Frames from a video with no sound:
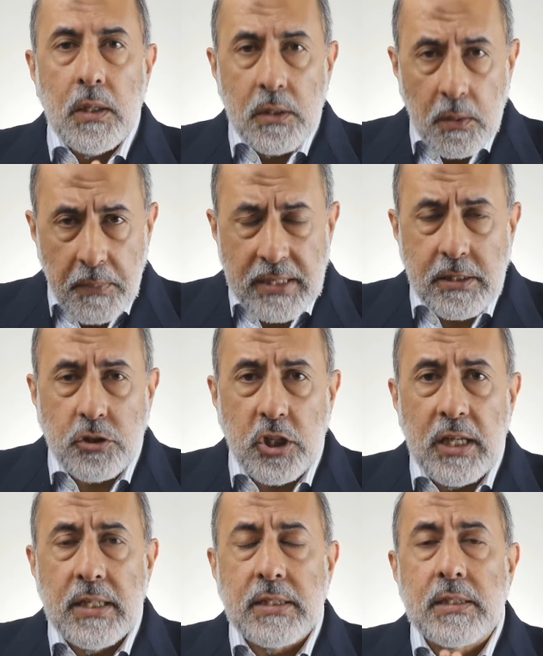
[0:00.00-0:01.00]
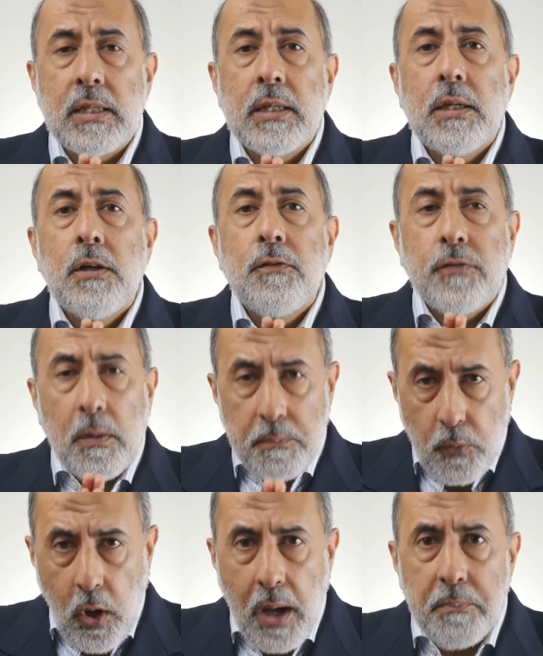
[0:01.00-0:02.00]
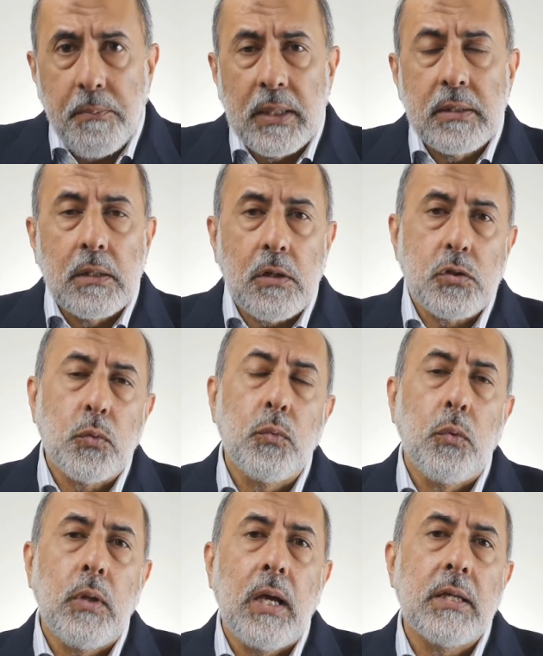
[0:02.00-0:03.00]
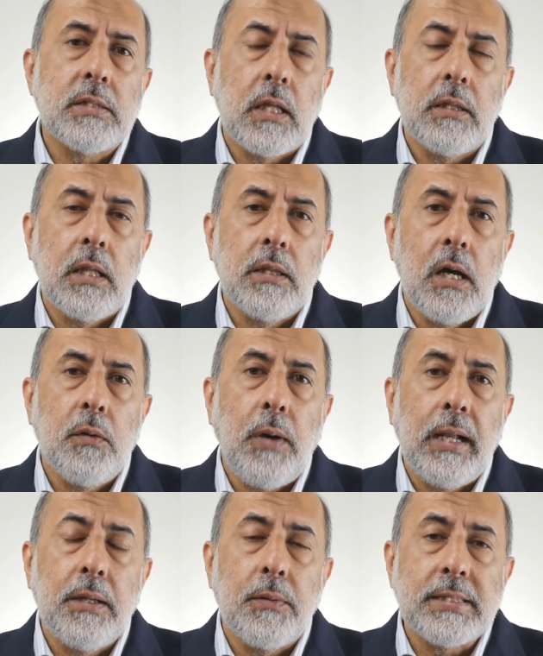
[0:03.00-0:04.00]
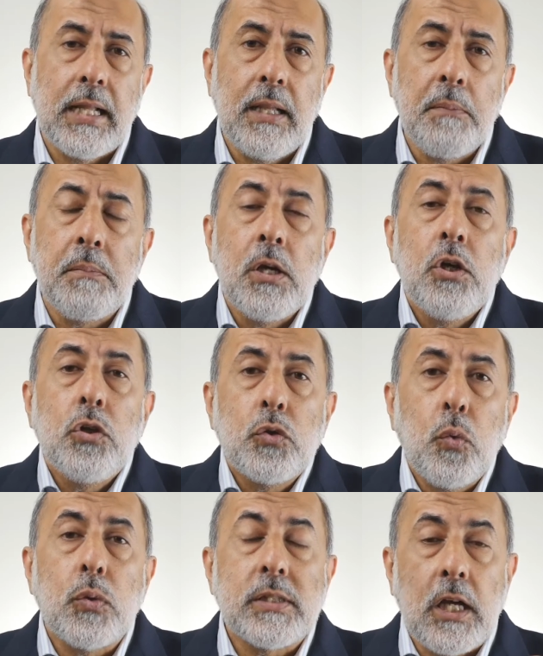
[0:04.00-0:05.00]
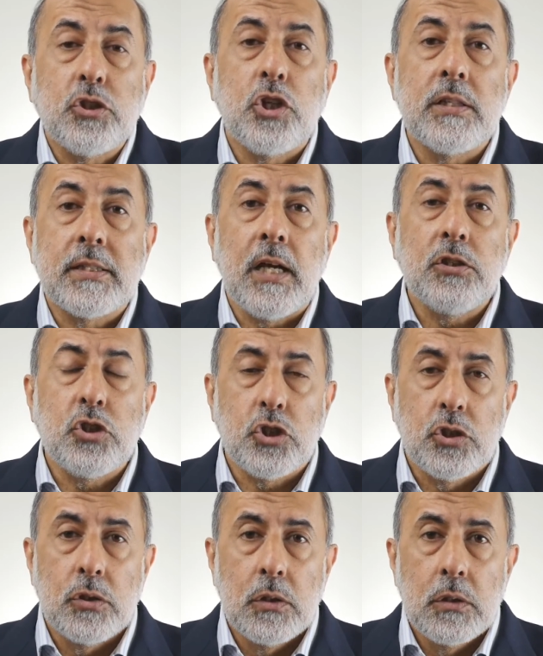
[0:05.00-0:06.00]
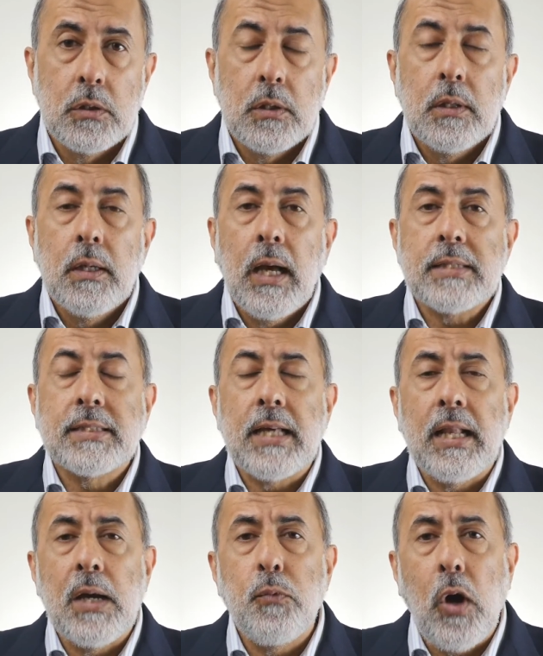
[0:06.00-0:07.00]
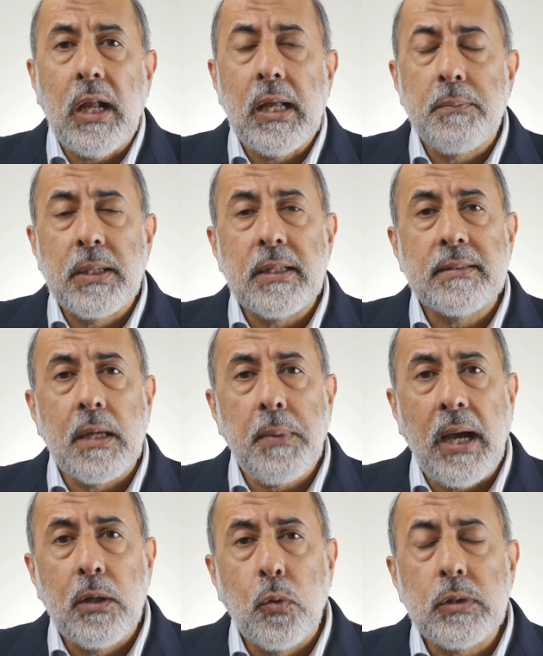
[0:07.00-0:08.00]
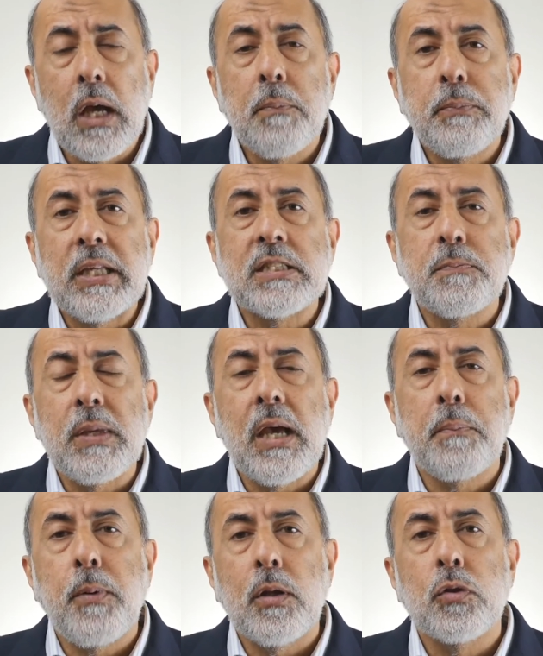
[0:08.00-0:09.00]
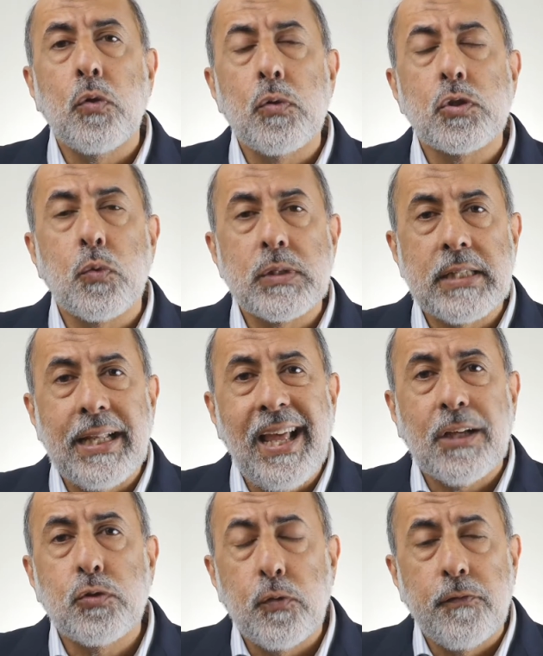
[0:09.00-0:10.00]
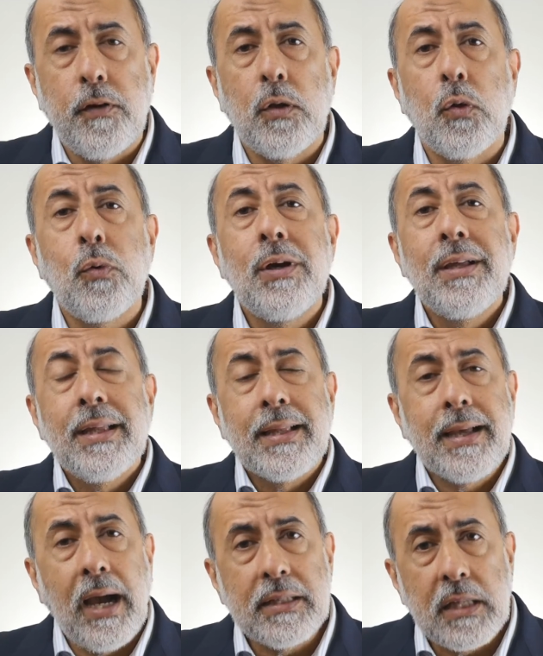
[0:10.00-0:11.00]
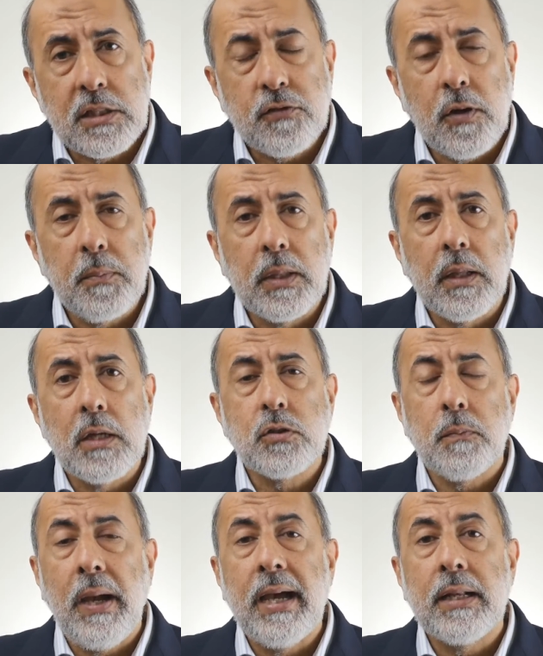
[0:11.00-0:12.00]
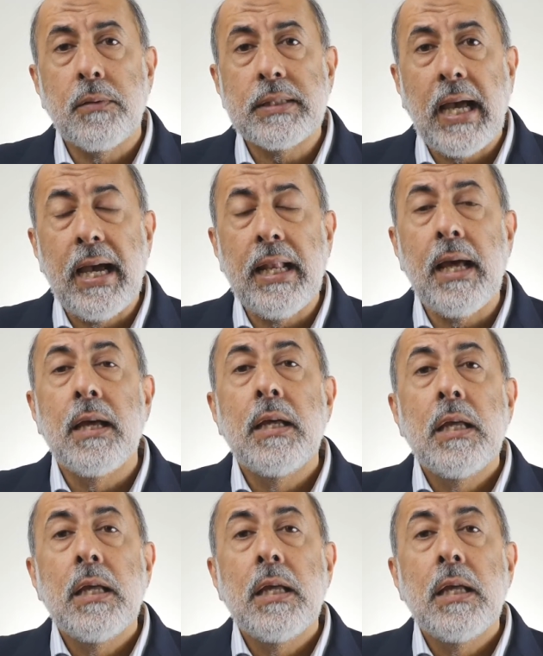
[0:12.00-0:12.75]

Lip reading: The message is from Muhammad Rasulullah sallallahu alaihi wasallam to such and such. Assalamu ala man ittaba al-huda. Peace be upon those who select to follow guidance from Allah subhanahu wa ta'ala.